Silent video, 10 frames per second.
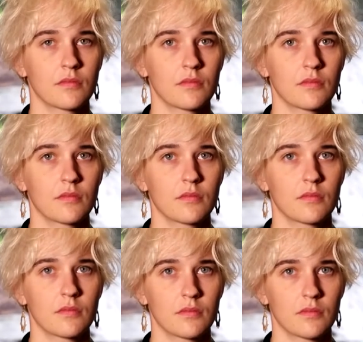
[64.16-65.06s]

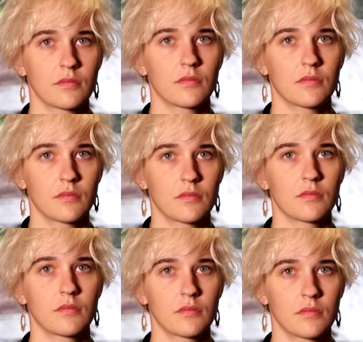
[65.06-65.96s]

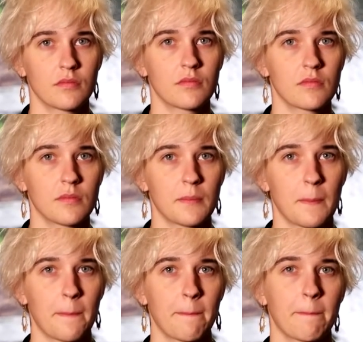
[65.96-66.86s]

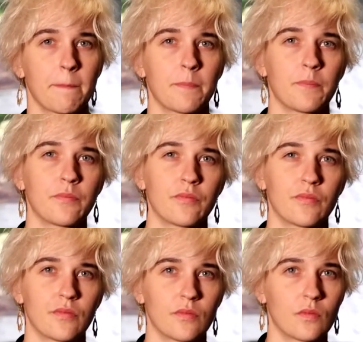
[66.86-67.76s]

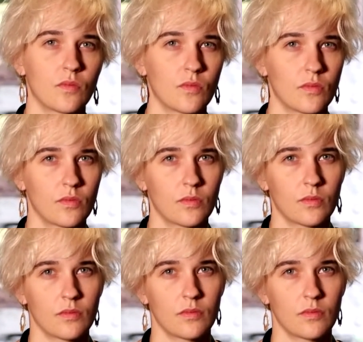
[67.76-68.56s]
(not speaking)